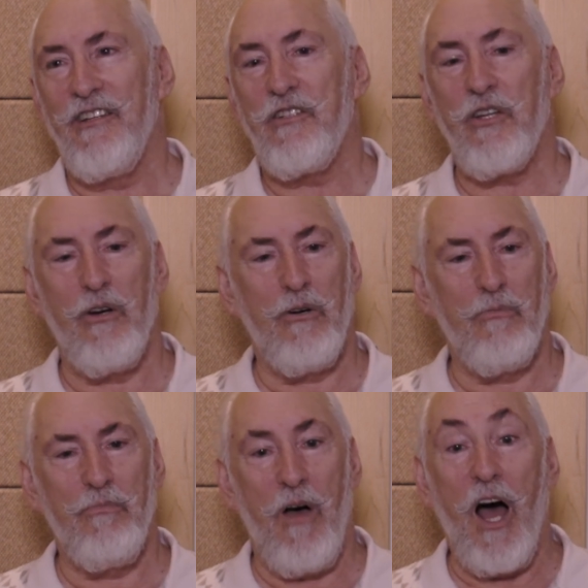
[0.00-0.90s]

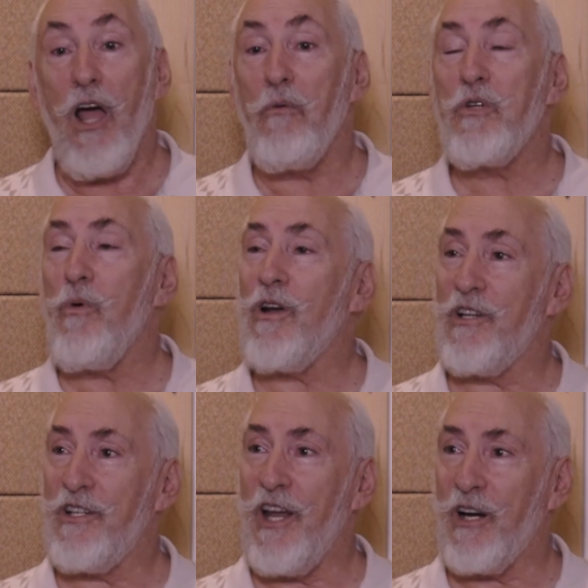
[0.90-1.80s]
So I always wanted
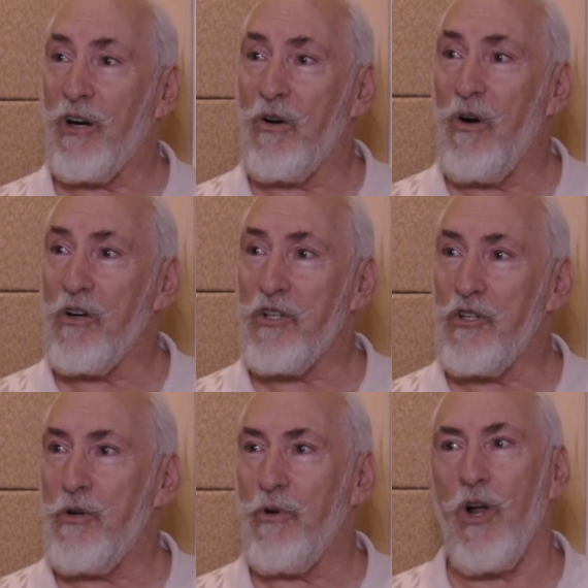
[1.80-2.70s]
to take her course,
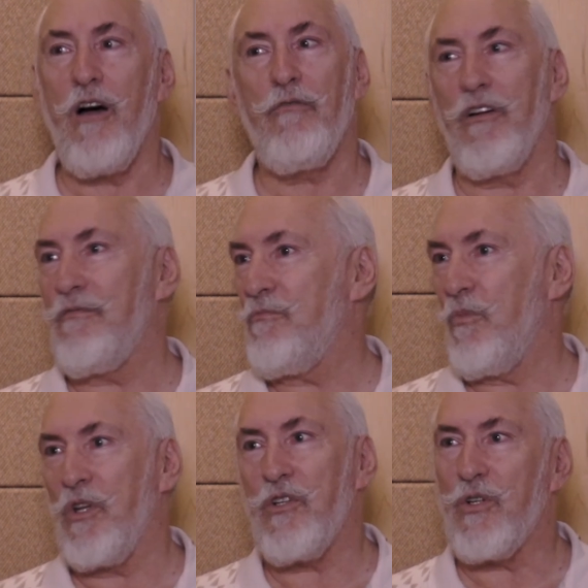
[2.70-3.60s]
and she would offer it
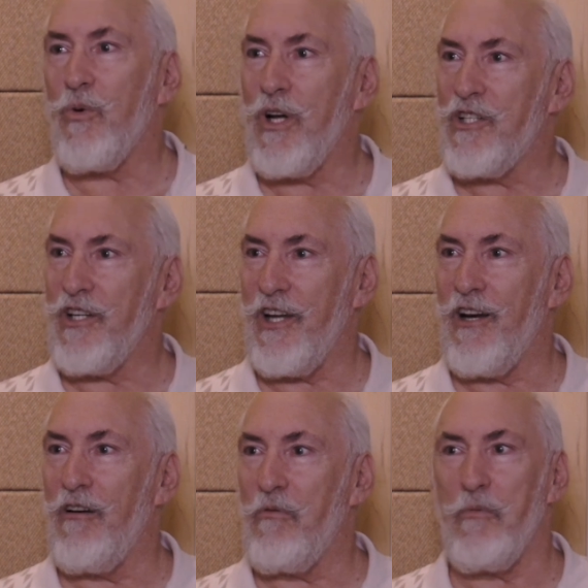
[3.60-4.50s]
once or twice a
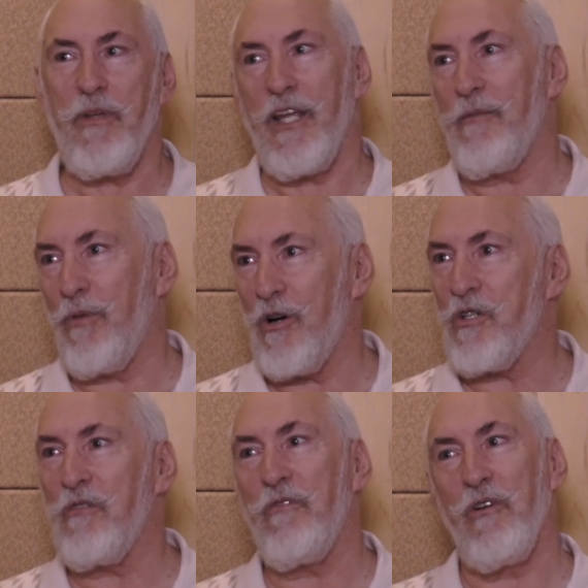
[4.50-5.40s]
year. It would be in
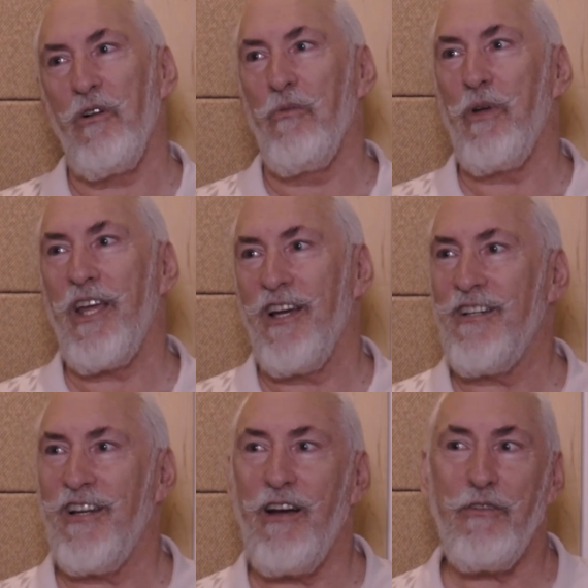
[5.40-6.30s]
person for a whole
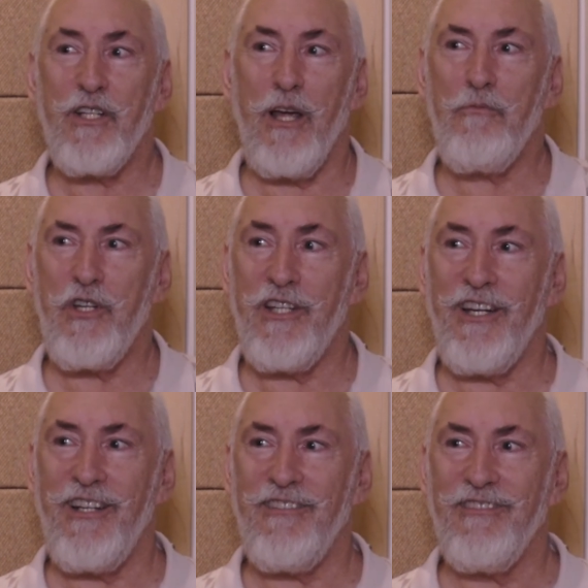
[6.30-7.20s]
weekend. And every time she
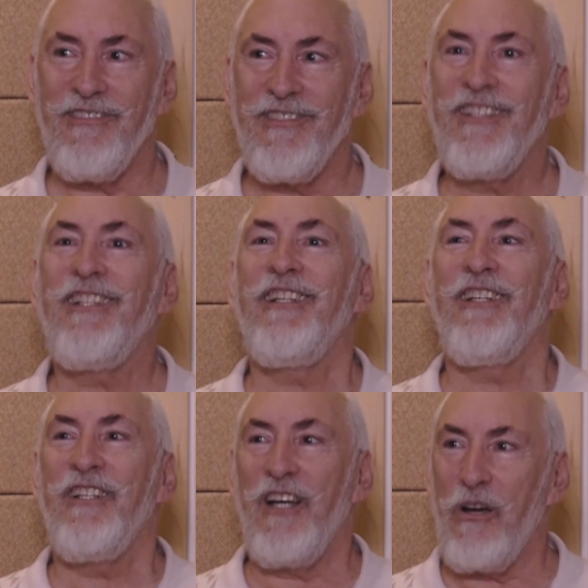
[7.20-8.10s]
did it,
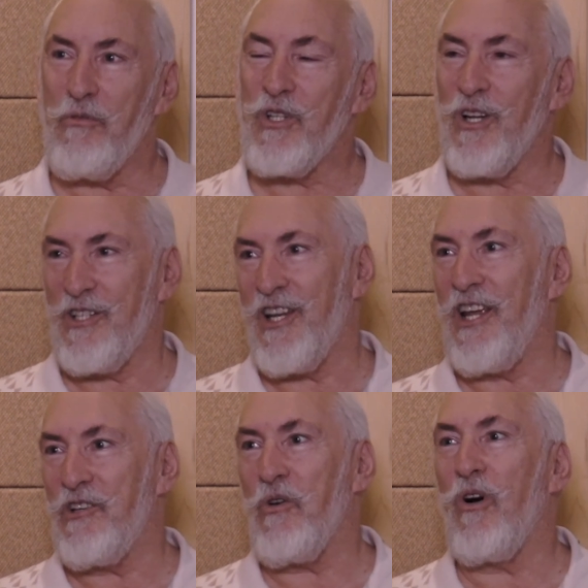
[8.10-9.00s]
I was on
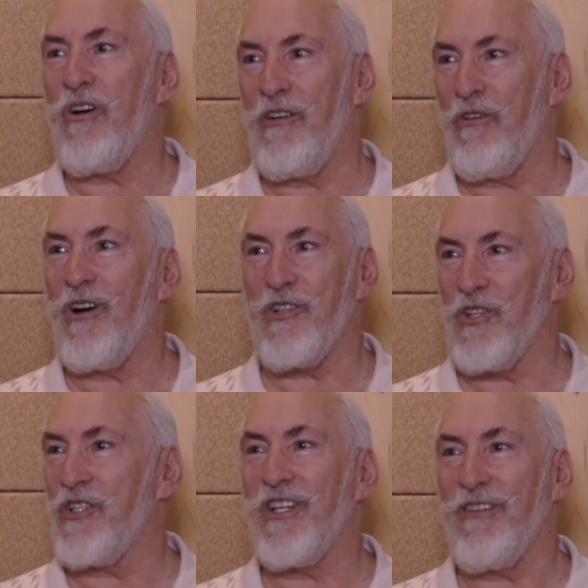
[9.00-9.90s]
stage or in
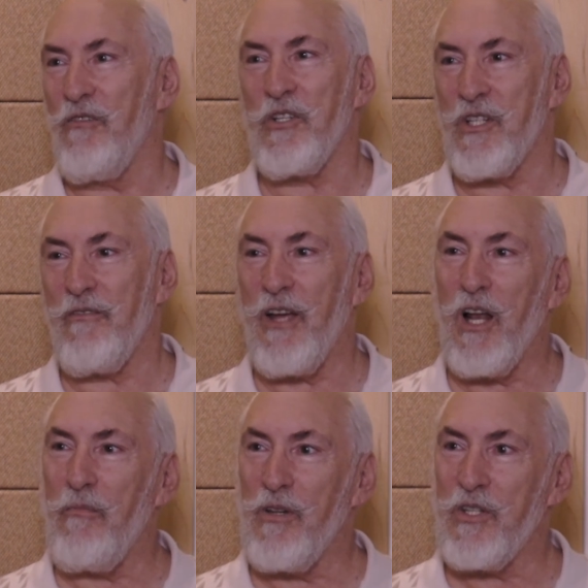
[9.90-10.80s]
rehearsals and it wasn't available.